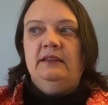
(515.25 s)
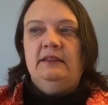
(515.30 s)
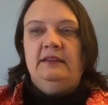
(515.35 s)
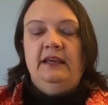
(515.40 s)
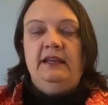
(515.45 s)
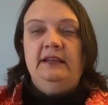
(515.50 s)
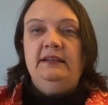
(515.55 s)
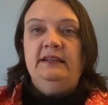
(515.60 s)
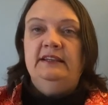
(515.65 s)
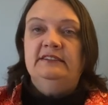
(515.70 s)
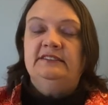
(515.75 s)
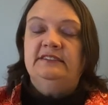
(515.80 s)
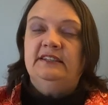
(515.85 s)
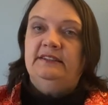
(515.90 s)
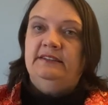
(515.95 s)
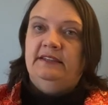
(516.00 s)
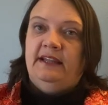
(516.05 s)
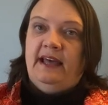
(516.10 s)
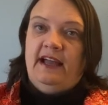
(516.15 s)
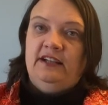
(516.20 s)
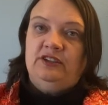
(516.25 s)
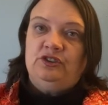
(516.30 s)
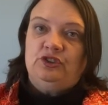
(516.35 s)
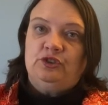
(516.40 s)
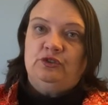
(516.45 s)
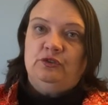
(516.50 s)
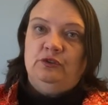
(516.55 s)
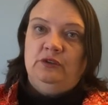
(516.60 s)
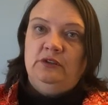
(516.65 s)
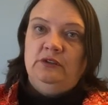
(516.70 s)
Then, is it
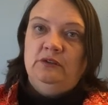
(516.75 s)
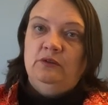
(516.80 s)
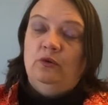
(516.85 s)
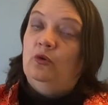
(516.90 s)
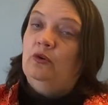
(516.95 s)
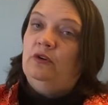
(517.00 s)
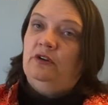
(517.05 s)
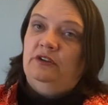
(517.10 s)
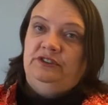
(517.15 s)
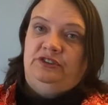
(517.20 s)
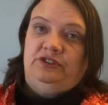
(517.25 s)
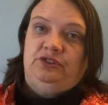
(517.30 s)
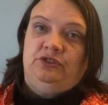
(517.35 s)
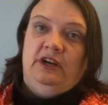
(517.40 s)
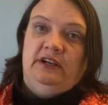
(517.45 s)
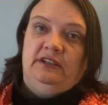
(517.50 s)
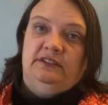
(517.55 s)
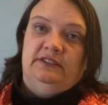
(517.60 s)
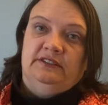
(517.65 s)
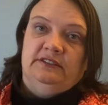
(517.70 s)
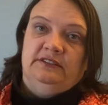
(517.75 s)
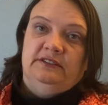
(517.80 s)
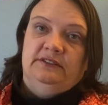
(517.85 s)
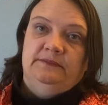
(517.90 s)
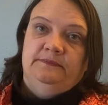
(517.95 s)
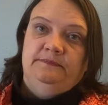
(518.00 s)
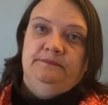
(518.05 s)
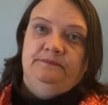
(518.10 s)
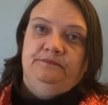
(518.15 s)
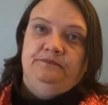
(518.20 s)
natural or constructed?
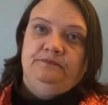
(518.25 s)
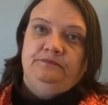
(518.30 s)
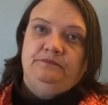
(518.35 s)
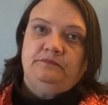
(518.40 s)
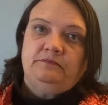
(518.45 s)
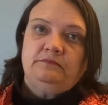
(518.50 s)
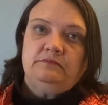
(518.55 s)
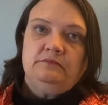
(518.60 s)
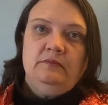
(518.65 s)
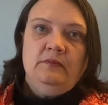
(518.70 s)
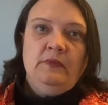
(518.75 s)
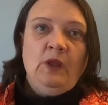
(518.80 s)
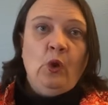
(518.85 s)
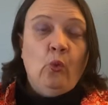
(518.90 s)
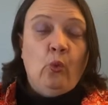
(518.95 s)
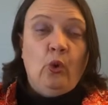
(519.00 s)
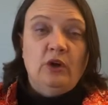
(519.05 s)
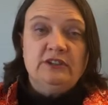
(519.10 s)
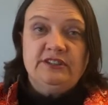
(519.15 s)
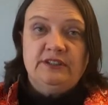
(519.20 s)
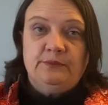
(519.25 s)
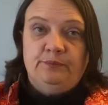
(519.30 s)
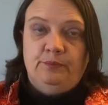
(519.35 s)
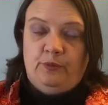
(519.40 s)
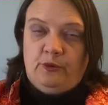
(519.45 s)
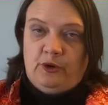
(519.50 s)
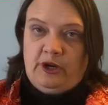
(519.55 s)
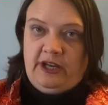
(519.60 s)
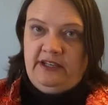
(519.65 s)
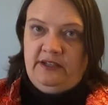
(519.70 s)
Was it
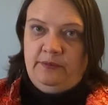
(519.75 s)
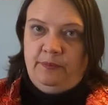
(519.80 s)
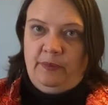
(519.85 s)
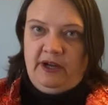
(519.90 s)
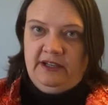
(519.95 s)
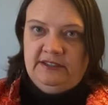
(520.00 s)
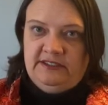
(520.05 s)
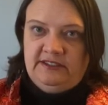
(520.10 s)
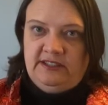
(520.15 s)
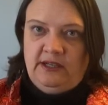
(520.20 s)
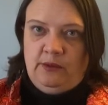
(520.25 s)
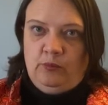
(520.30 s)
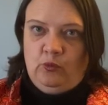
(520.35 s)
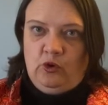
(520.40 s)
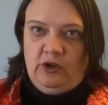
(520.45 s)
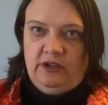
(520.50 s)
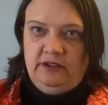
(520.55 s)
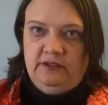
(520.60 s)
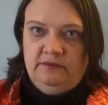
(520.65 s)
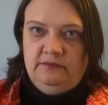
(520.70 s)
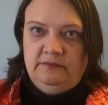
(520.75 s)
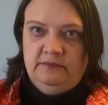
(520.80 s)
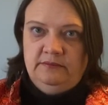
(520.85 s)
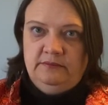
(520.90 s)
bred by someone?